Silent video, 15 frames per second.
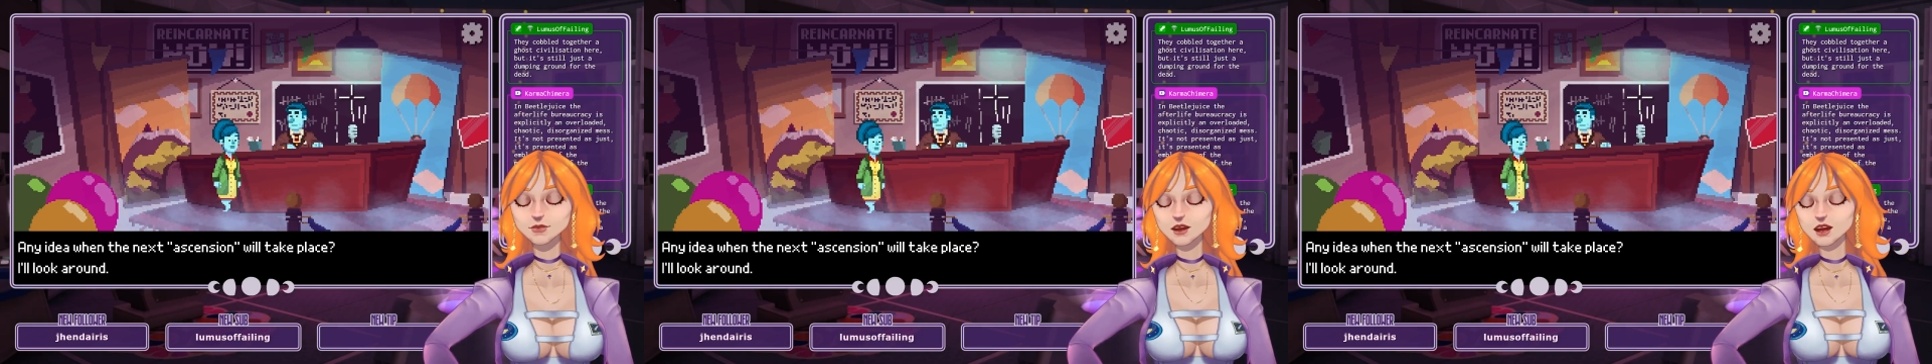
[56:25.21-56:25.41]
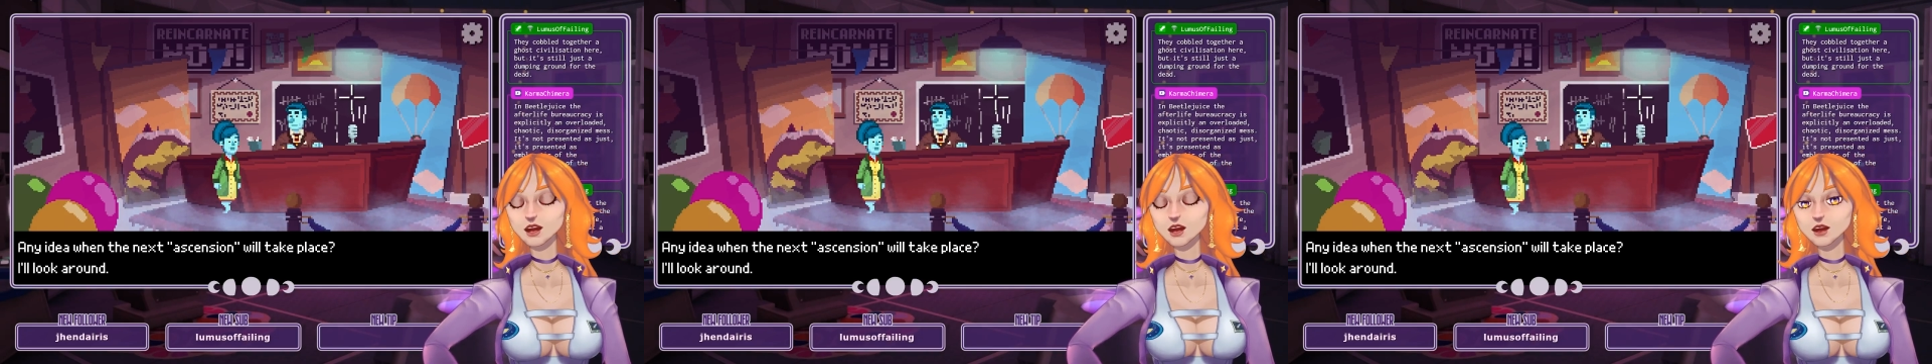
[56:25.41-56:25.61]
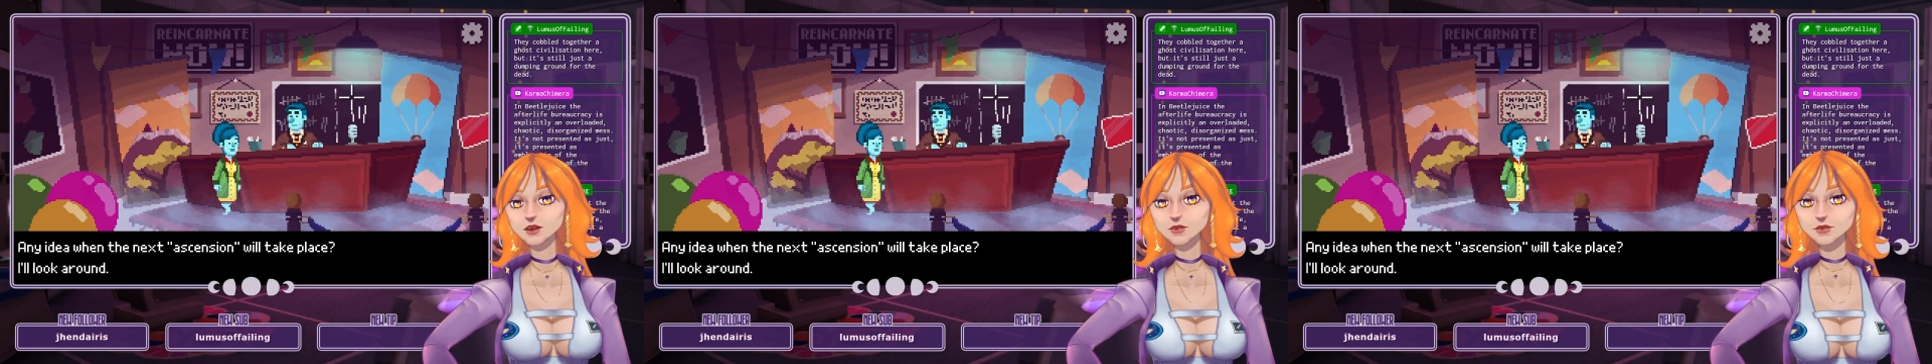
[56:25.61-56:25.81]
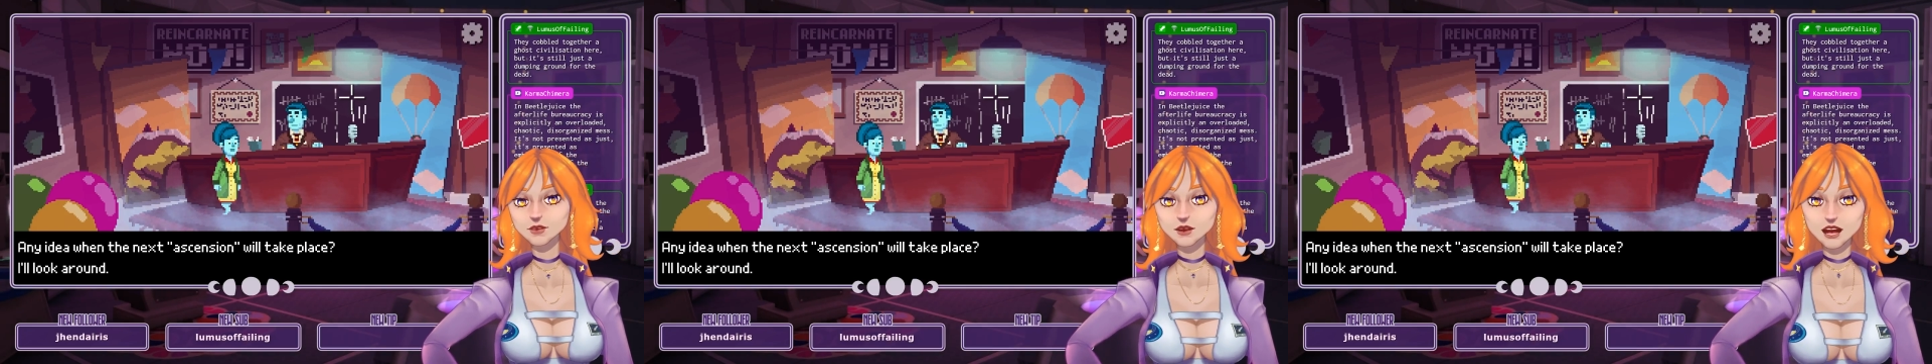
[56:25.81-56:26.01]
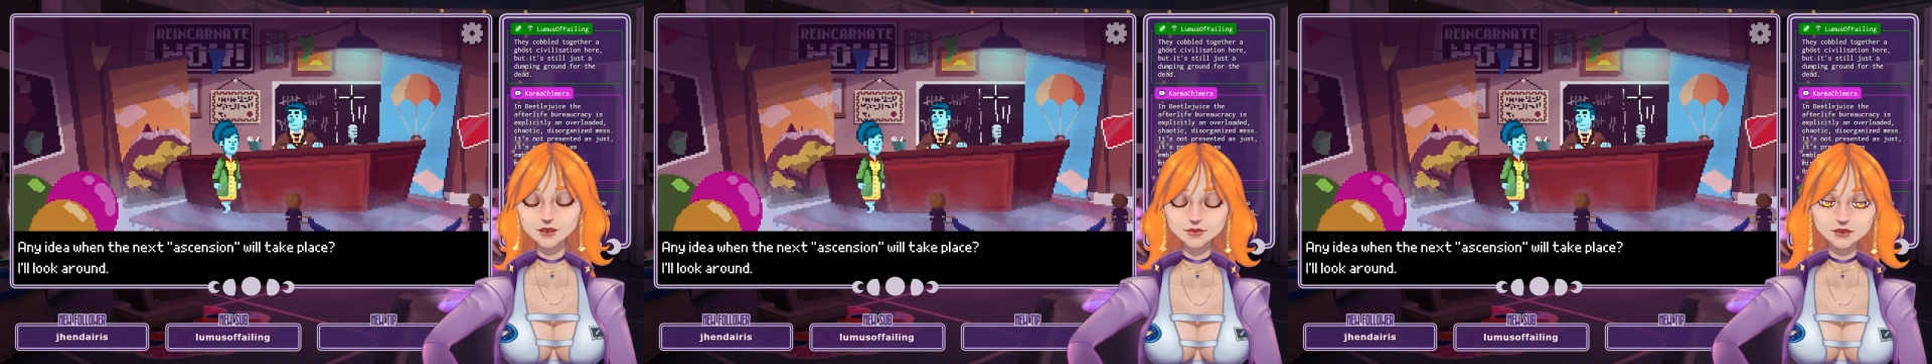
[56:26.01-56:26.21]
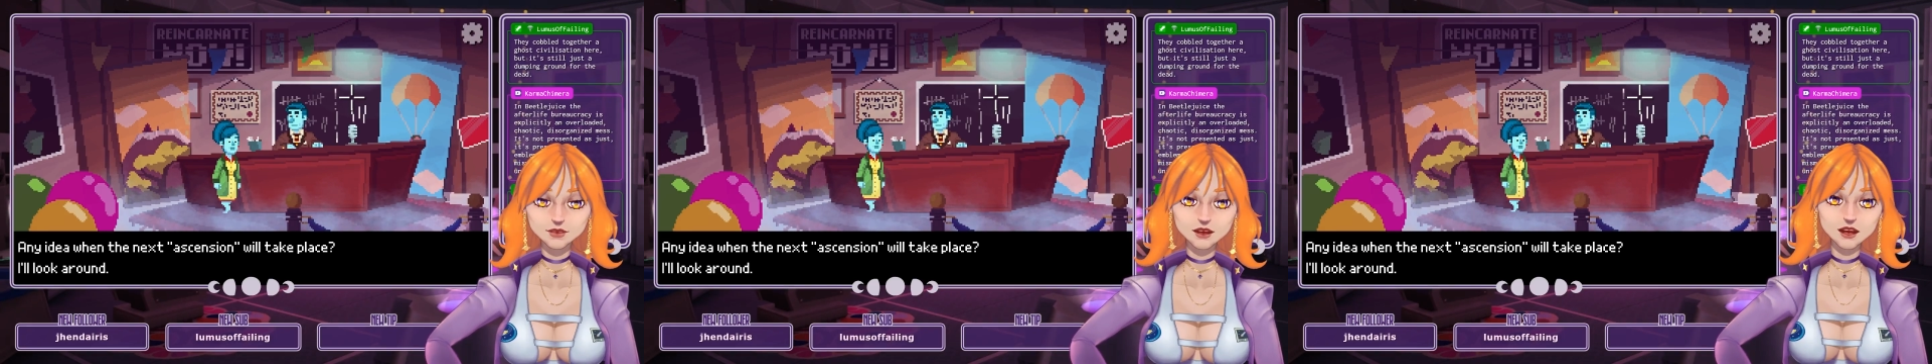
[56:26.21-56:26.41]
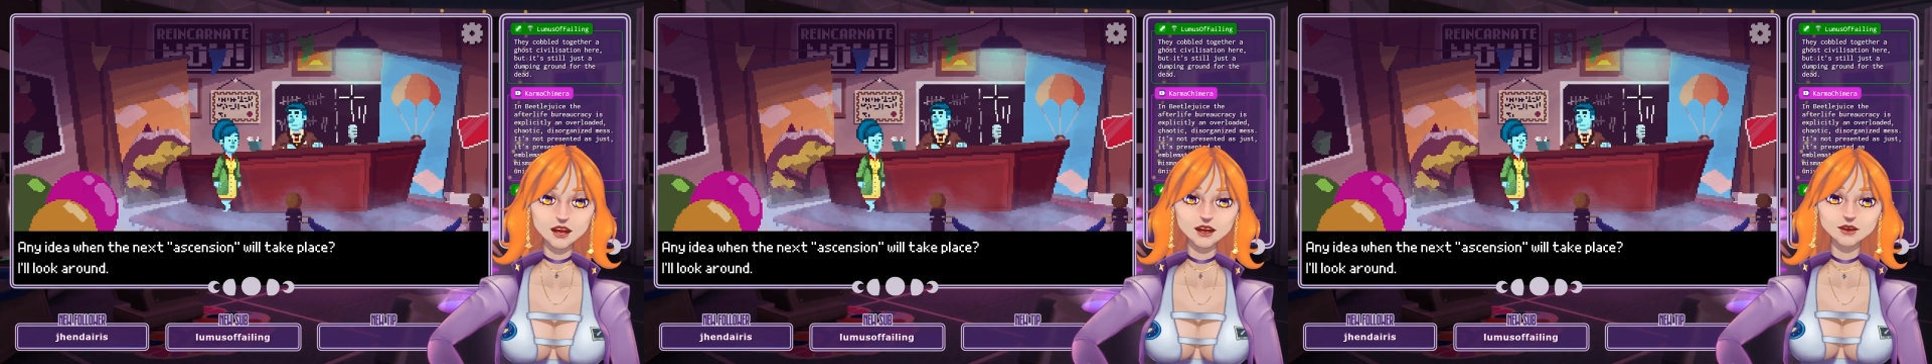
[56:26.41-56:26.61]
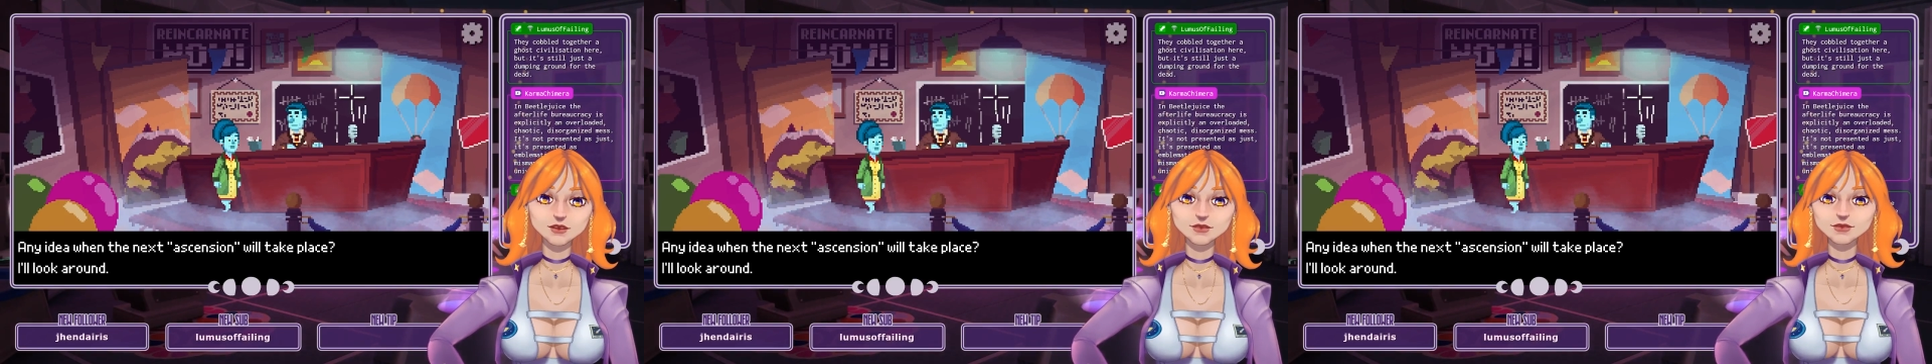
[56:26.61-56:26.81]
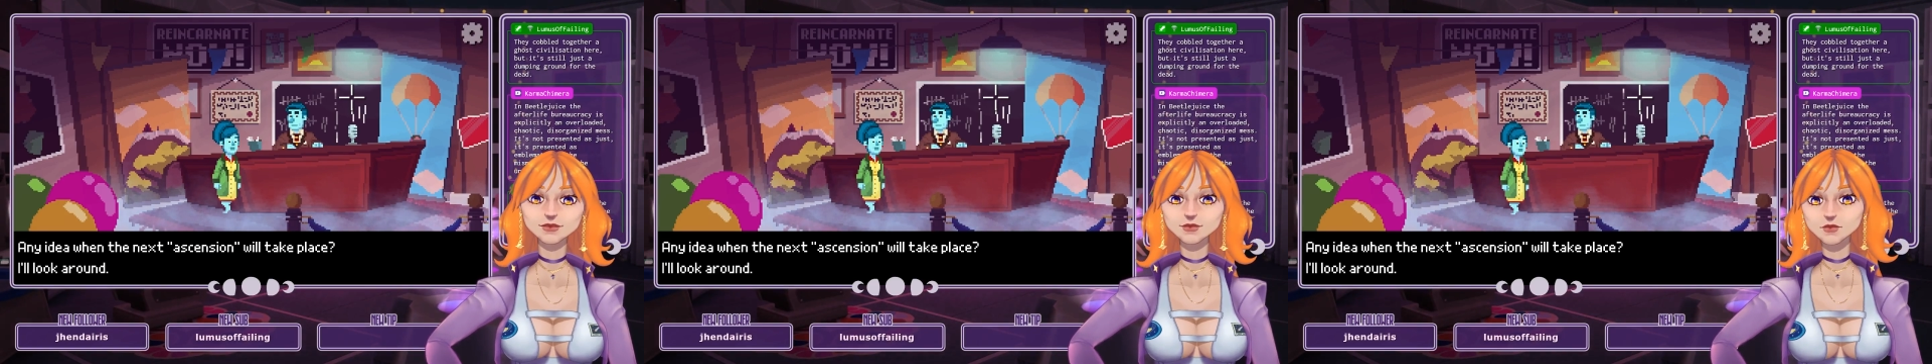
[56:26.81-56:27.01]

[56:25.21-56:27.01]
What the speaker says: home, park the car,